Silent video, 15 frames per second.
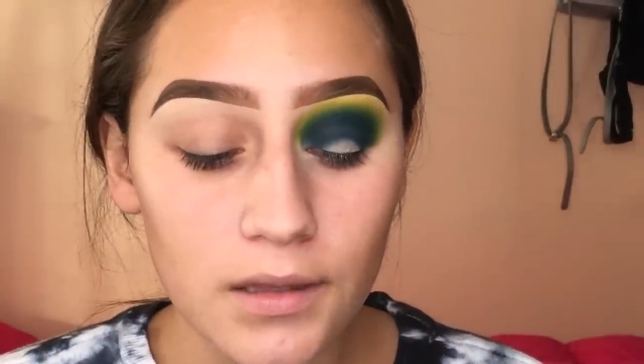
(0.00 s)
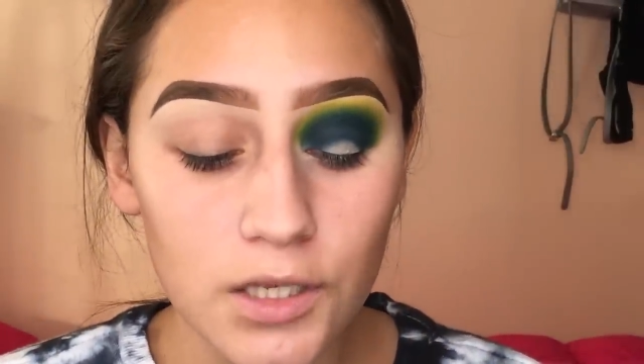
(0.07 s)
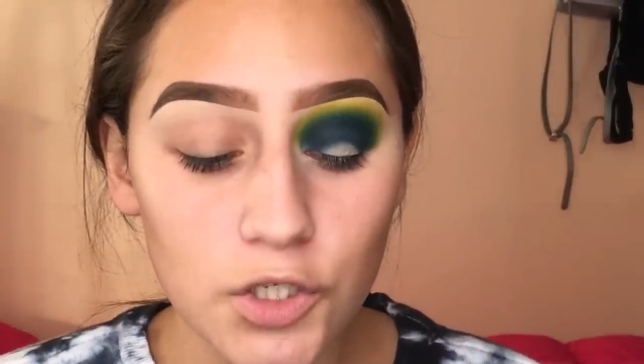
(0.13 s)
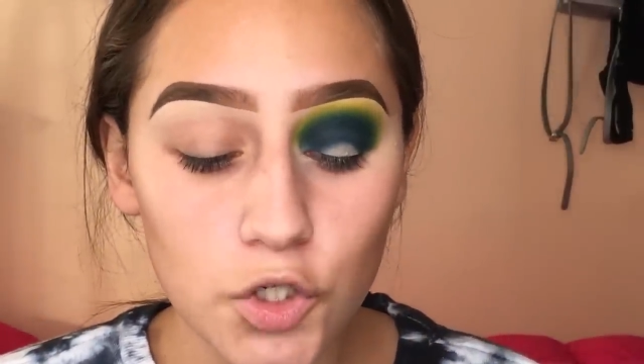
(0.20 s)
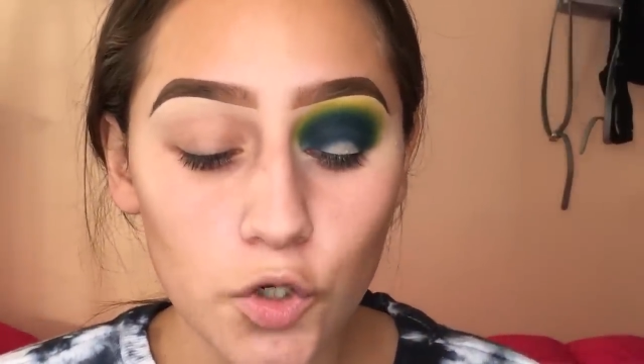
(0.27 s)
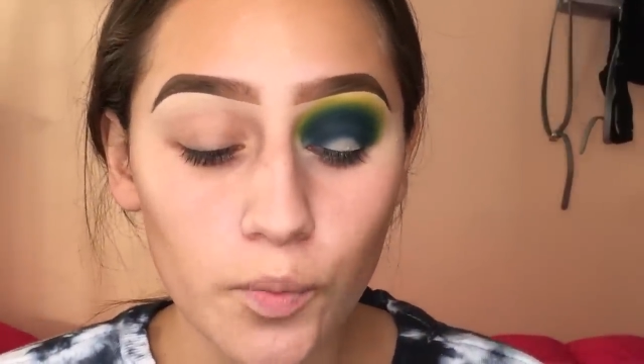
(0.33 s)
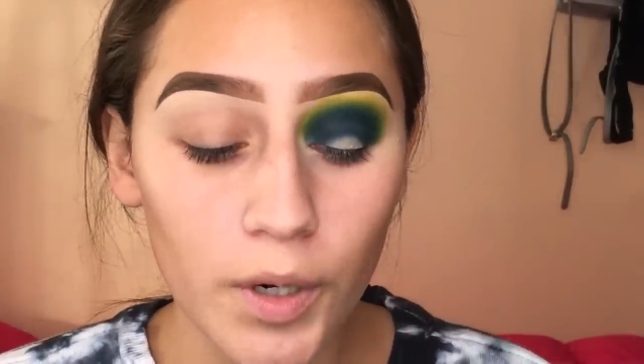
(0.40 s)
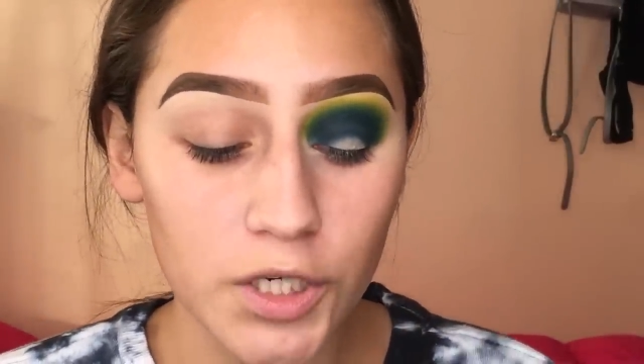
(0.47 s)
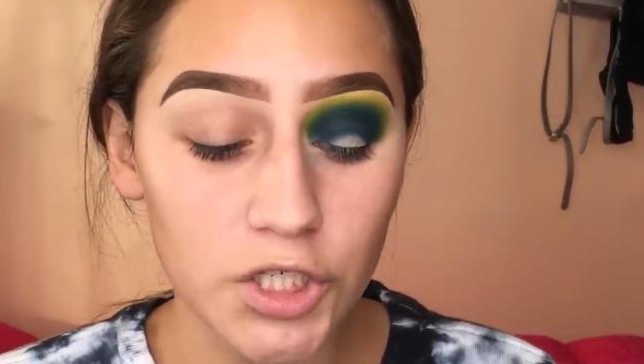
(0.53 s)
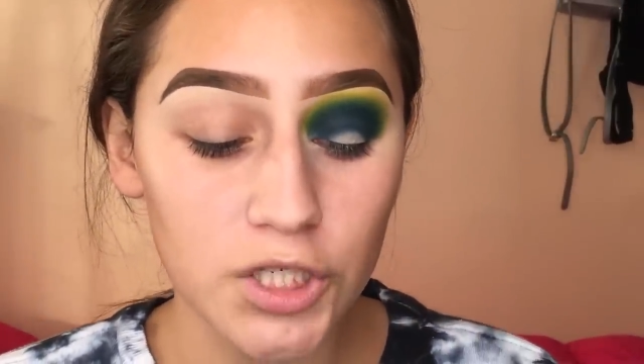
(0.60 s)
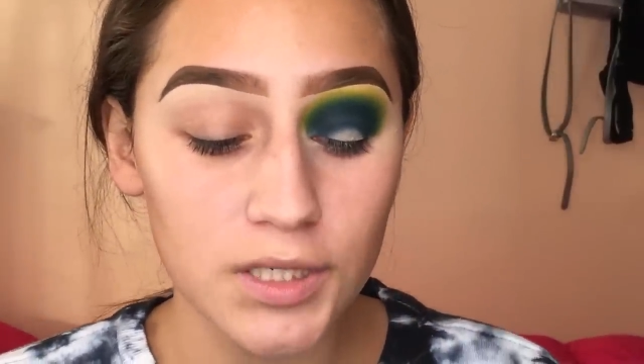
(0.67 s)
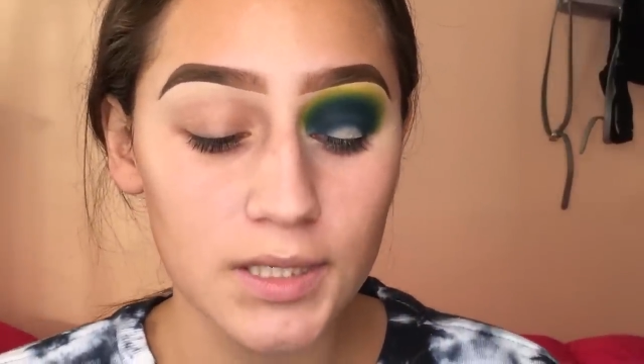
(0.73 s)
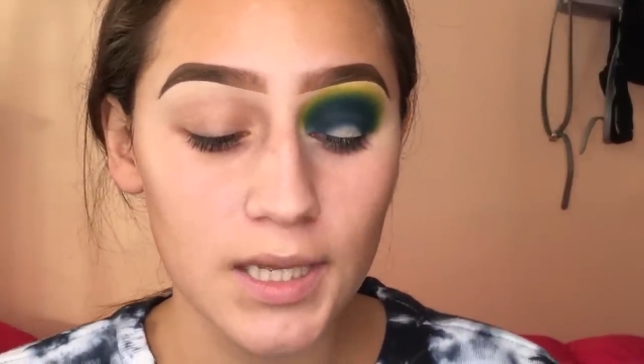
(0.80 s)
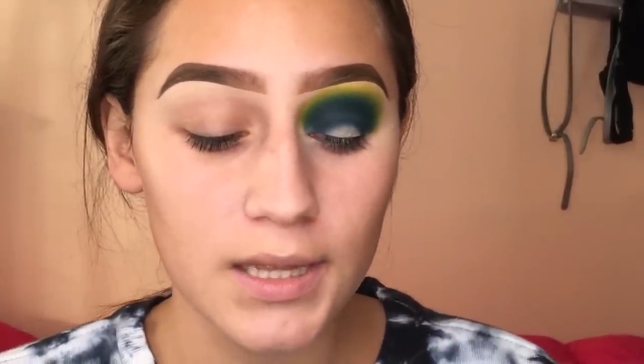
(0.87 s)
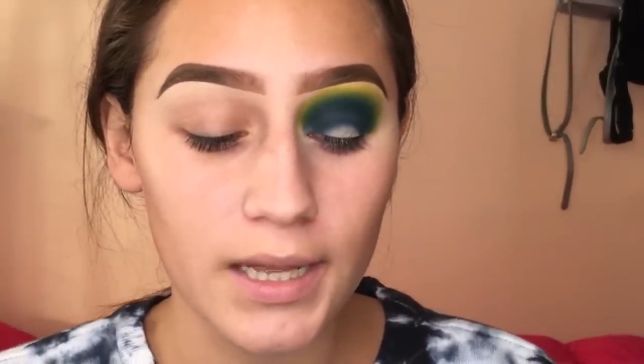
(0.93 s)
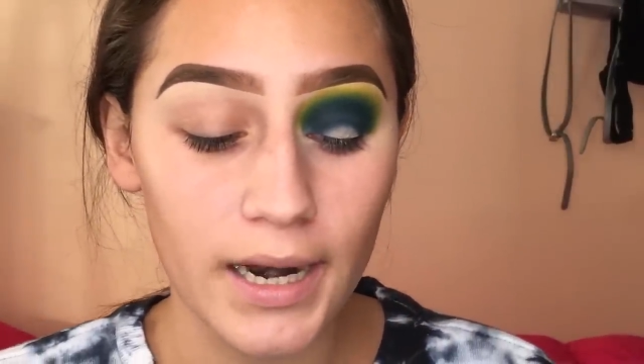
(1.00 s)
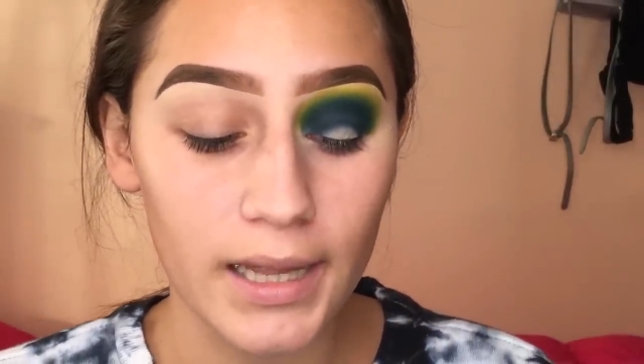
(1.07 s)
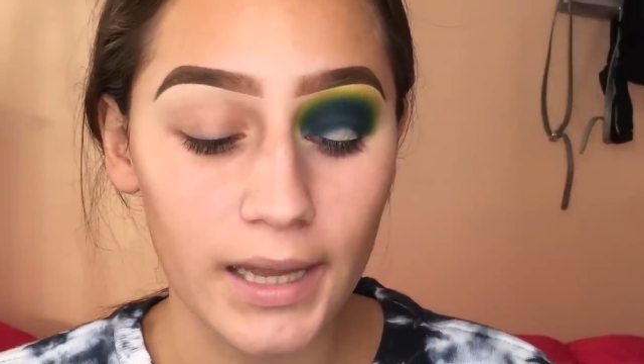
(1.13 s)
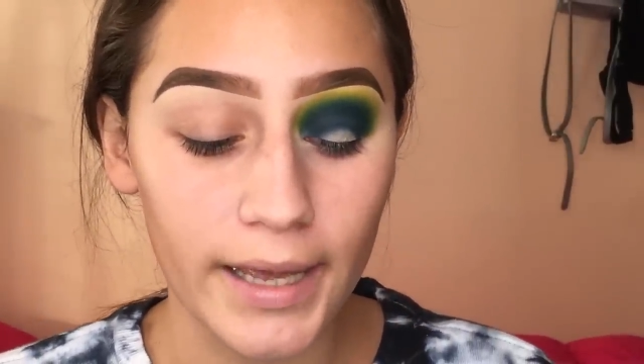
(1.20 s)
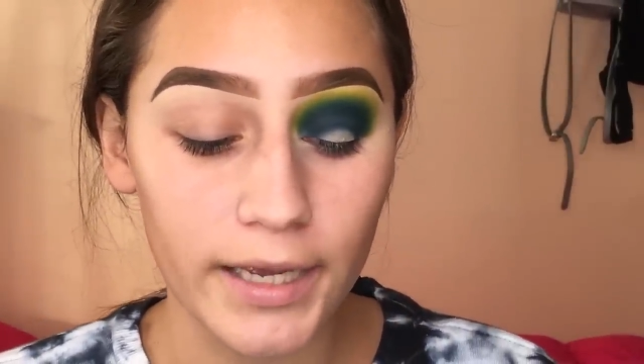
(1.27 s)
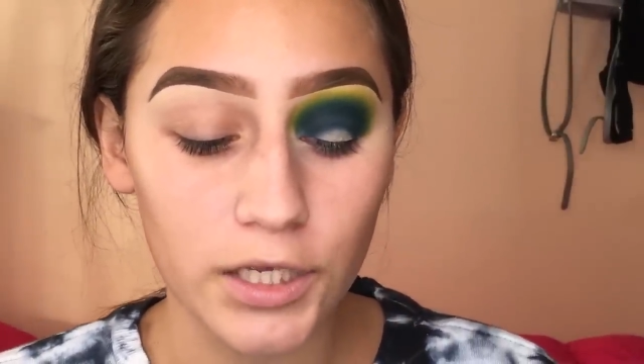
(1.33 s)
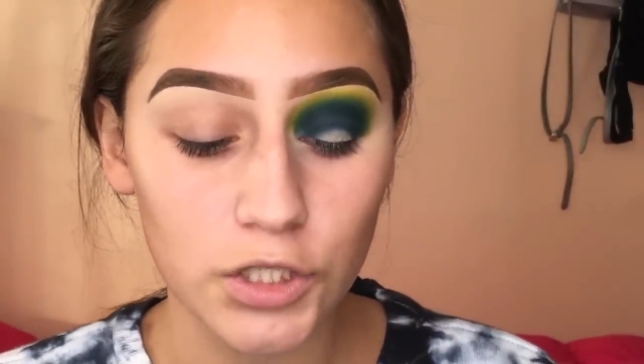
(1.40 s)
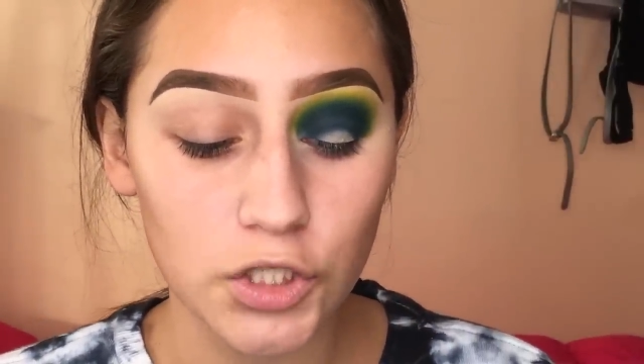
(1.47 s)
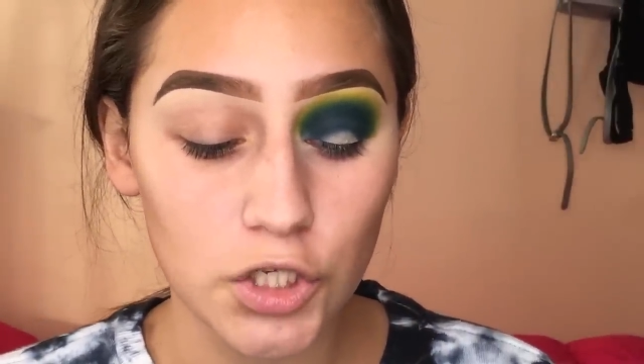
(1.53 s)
the two brushes that I like